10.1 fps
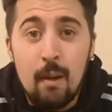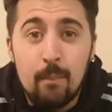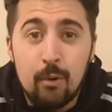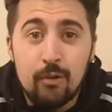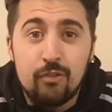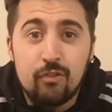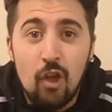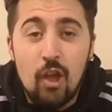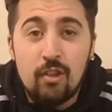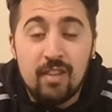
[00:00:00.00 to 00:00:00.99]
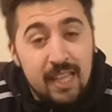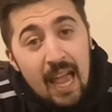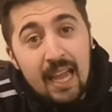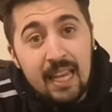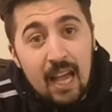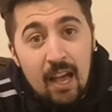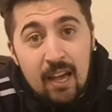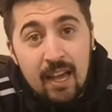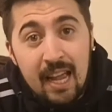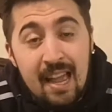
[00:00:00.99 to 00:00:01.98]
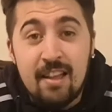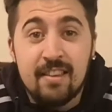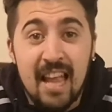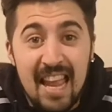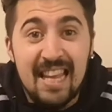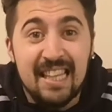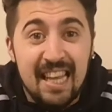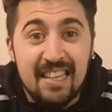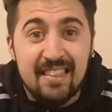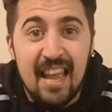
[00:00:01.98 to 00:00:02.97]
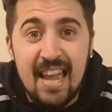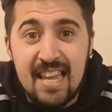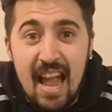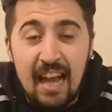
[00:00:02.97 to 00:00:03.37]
but today uh, it is E D C,